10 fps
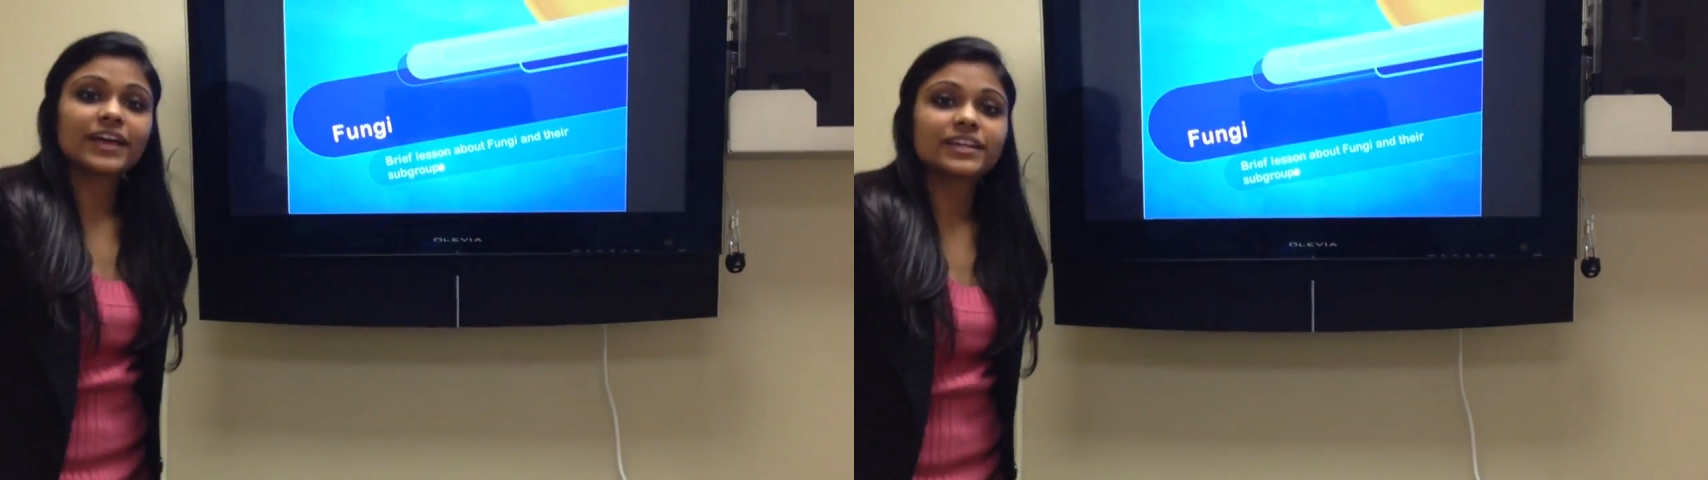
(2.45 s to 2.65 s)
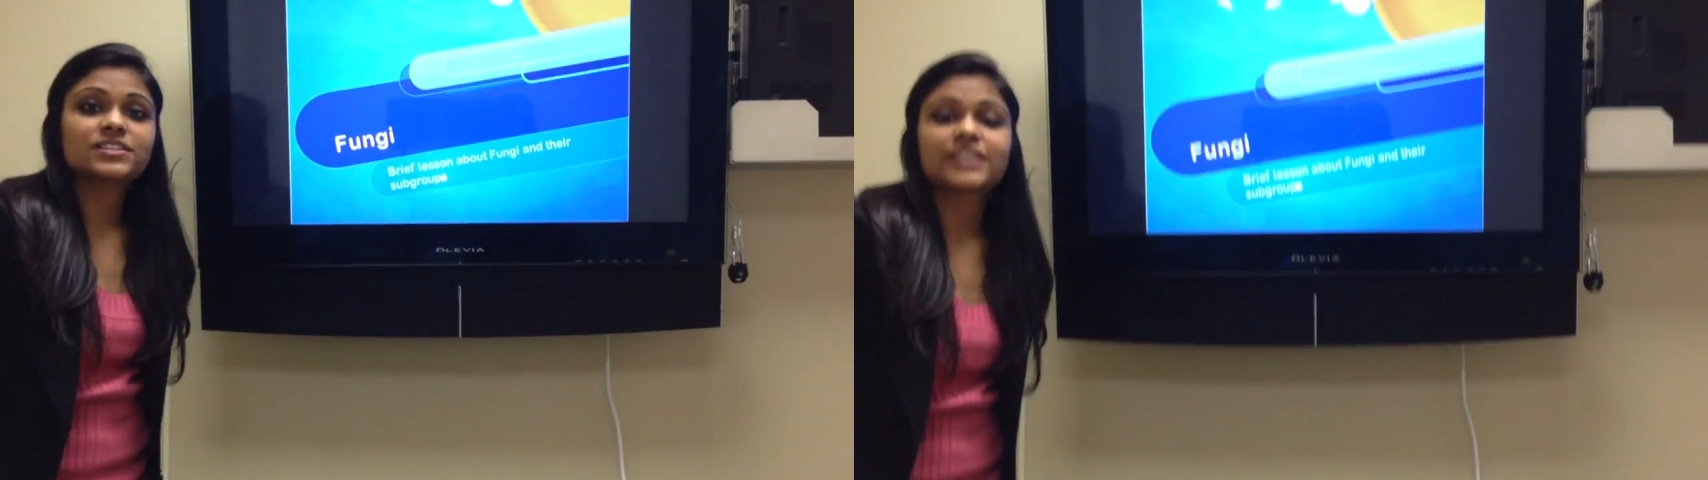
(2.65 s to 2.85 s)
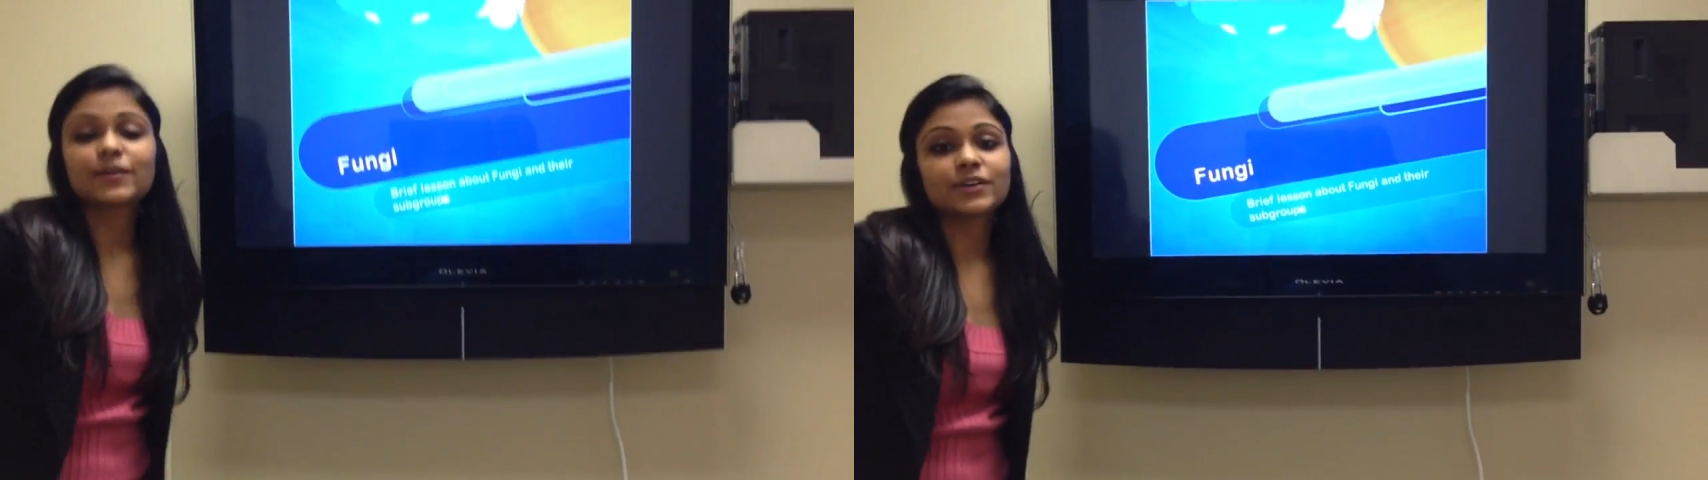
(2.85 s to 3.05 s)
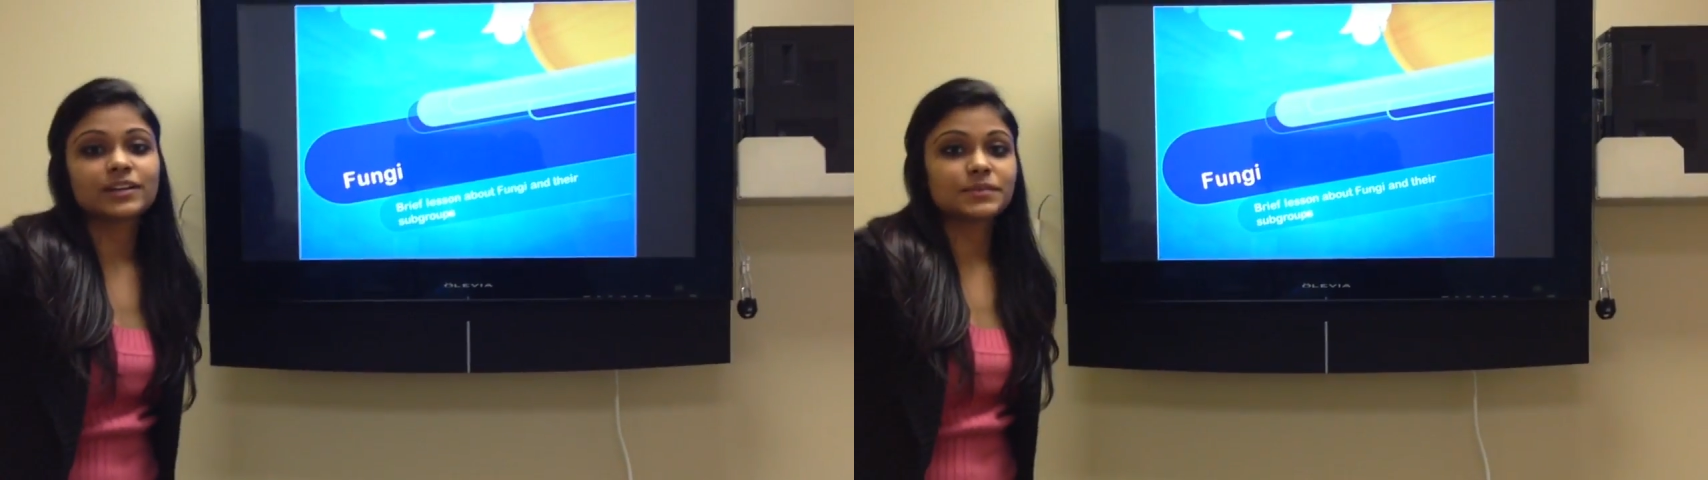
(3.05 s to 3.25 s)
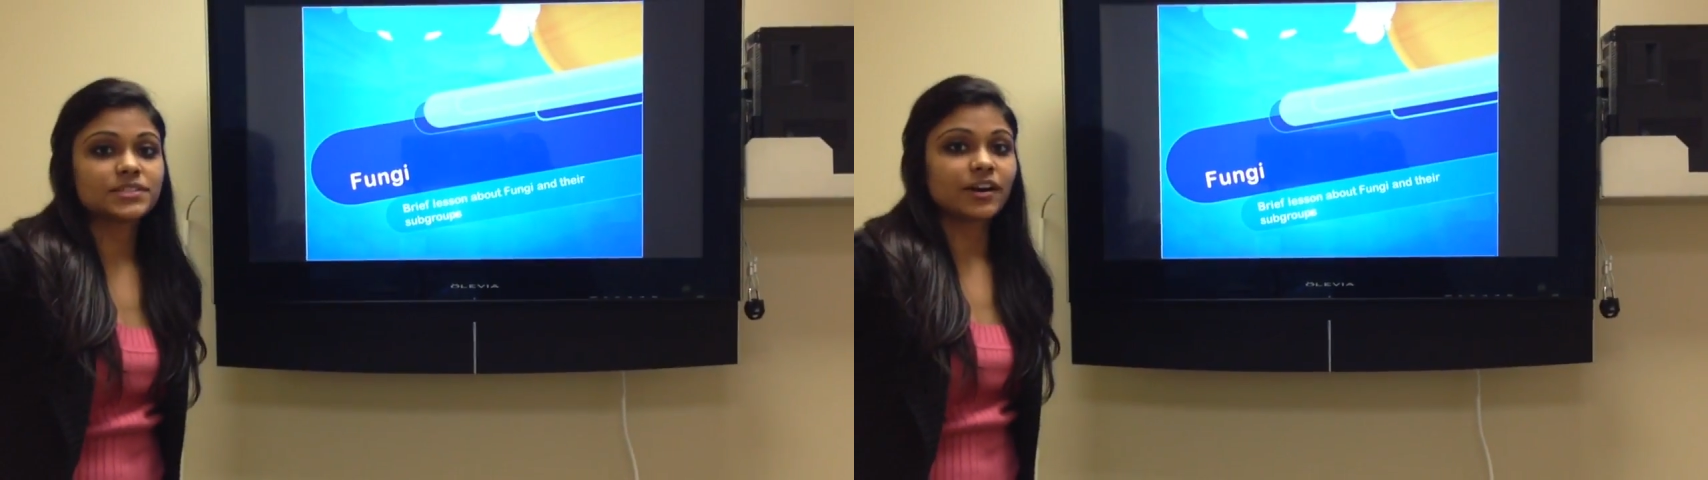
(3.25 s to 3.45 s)
and today we're
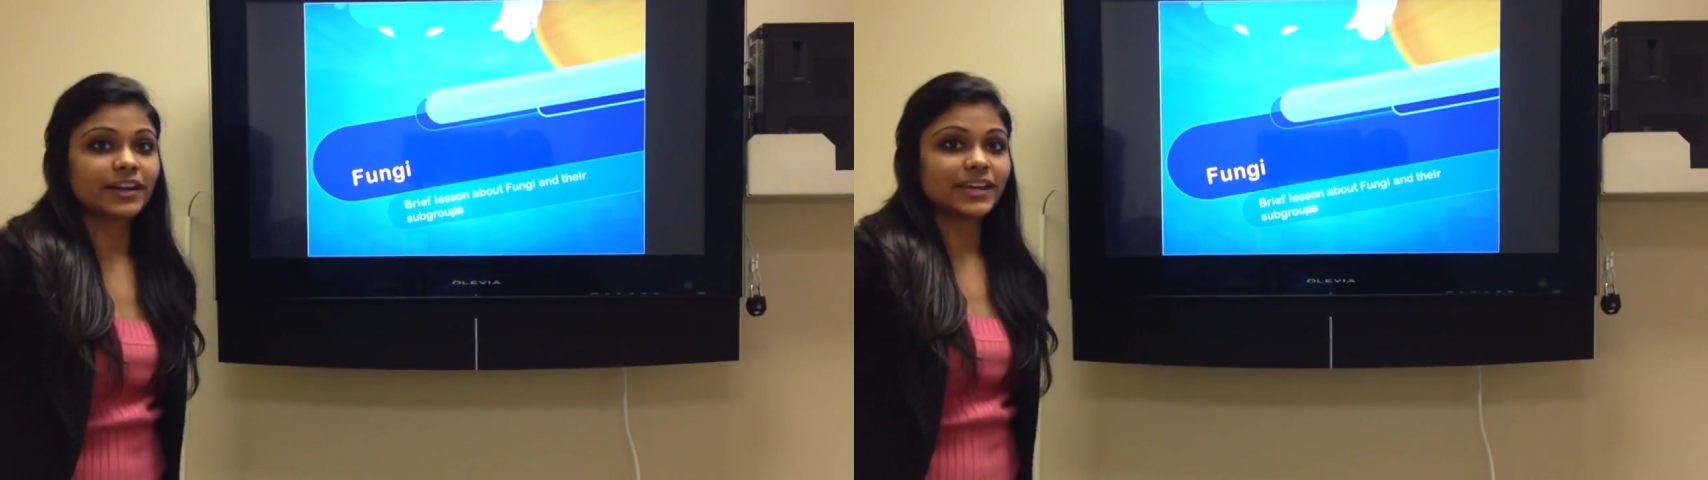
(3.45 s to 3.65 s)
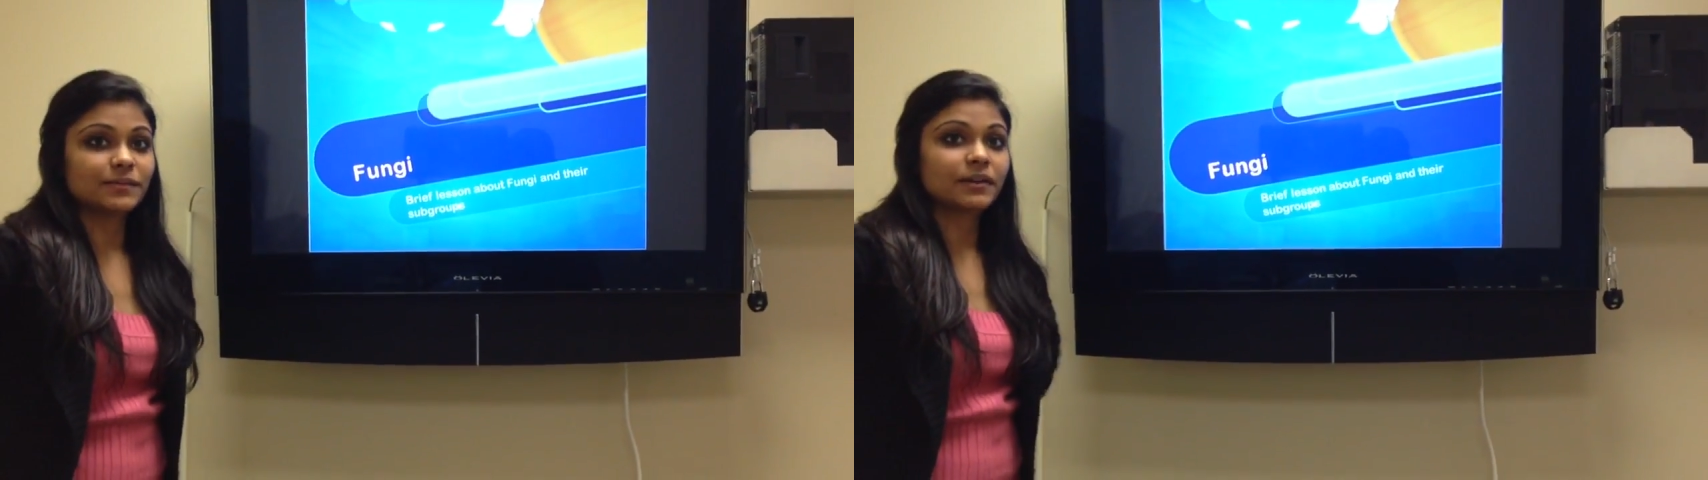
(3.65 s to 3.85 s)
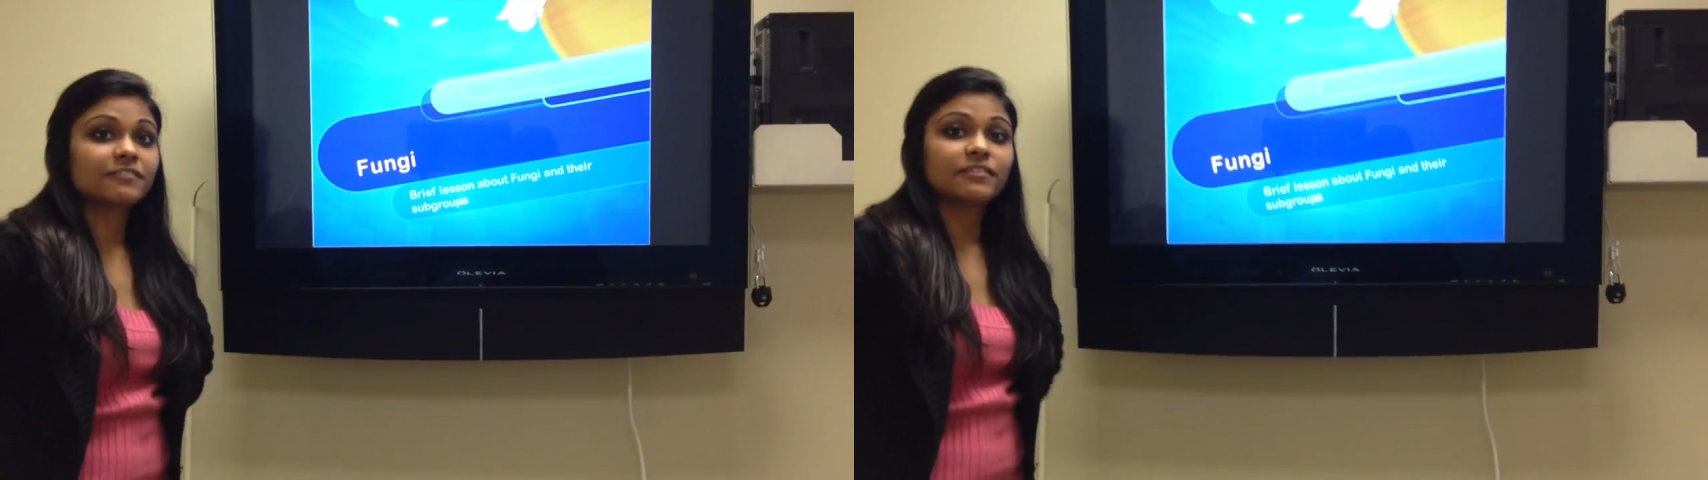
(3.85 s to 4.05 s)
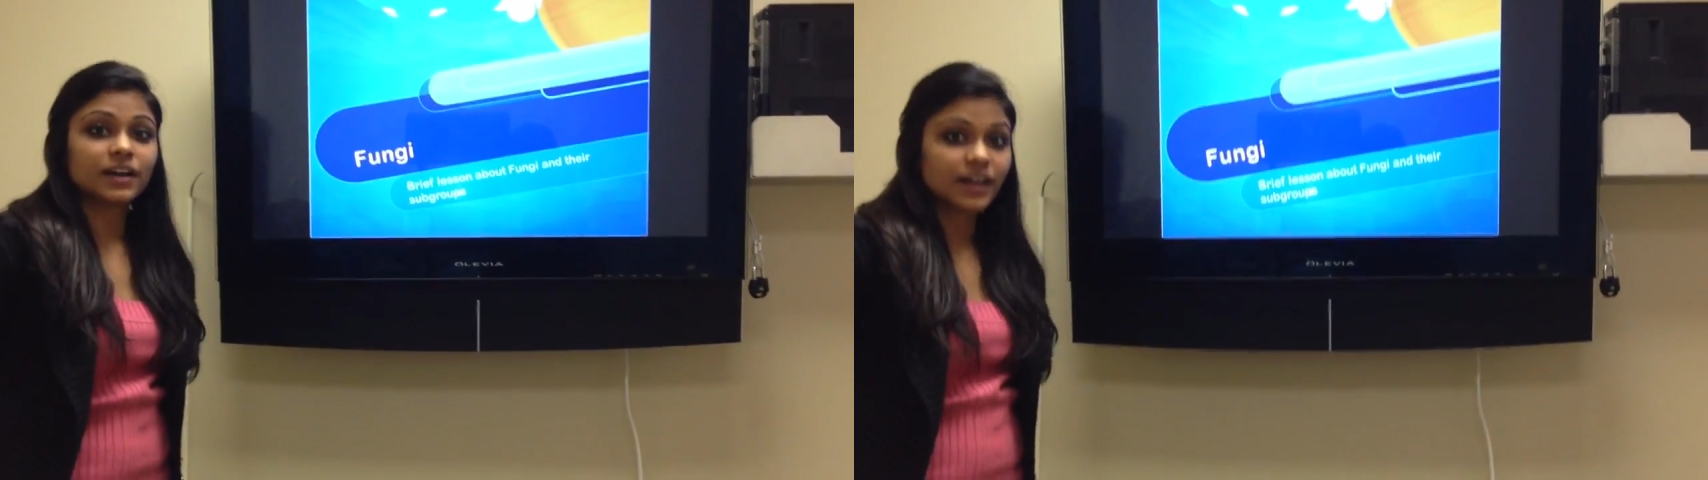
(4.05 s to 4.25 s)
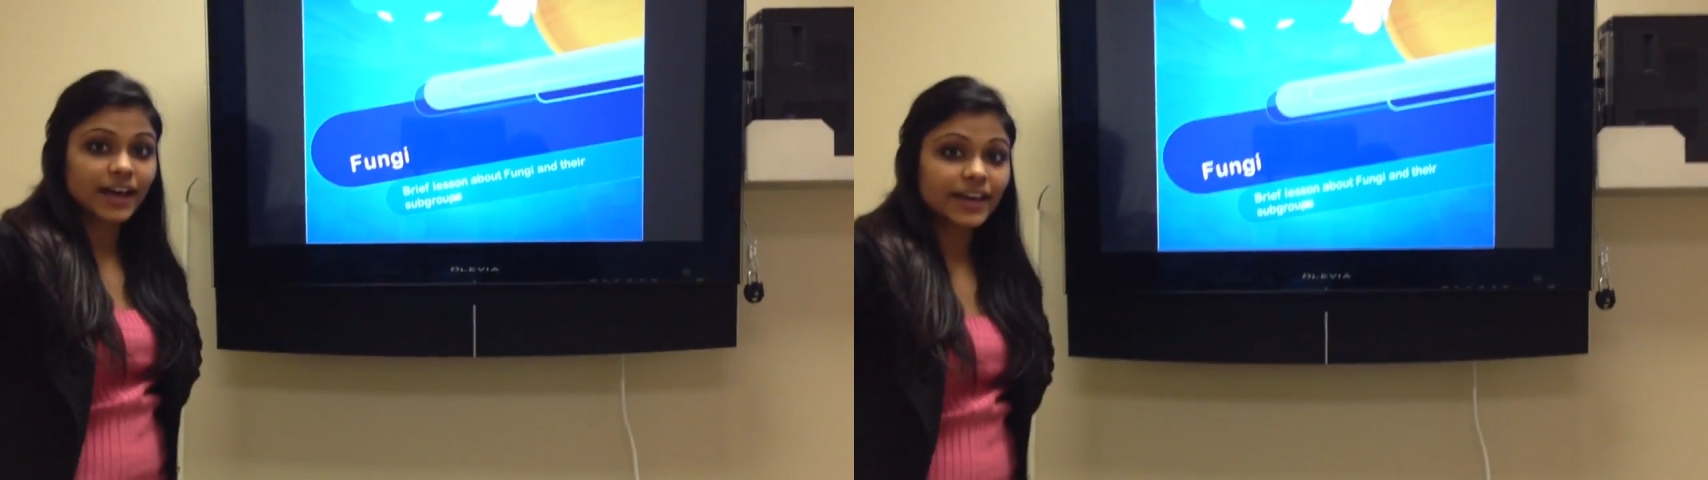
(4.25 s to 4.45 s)
going to be talking about
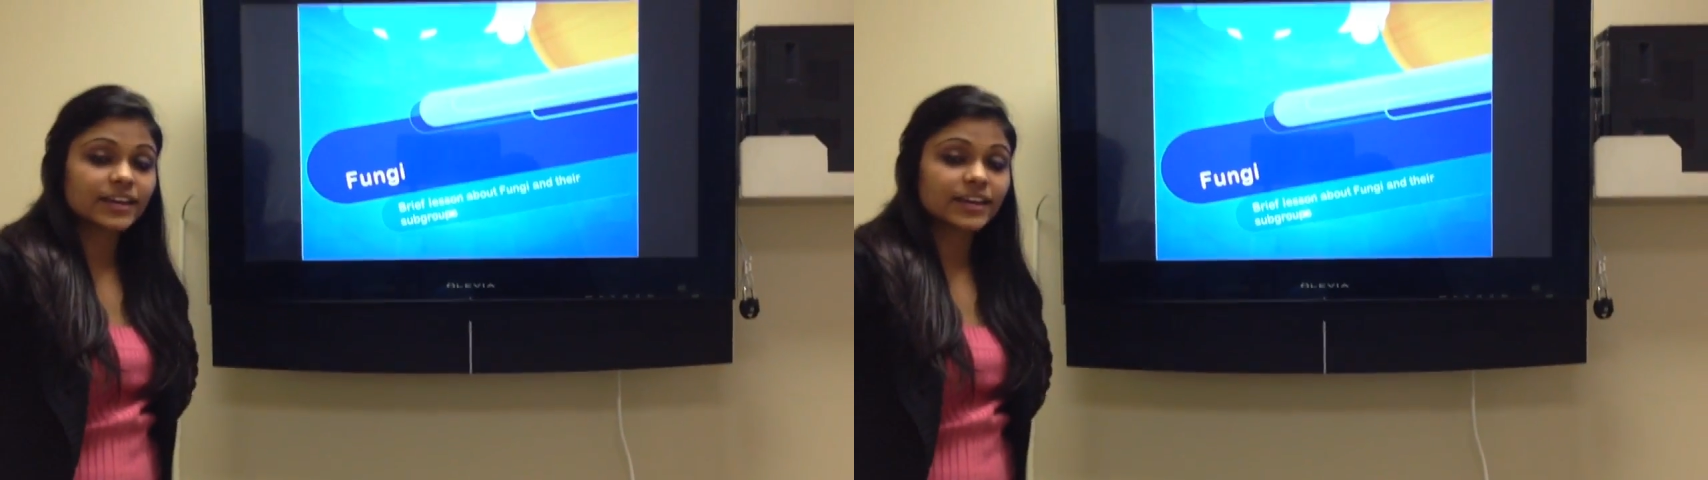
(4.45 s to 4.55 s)
fungi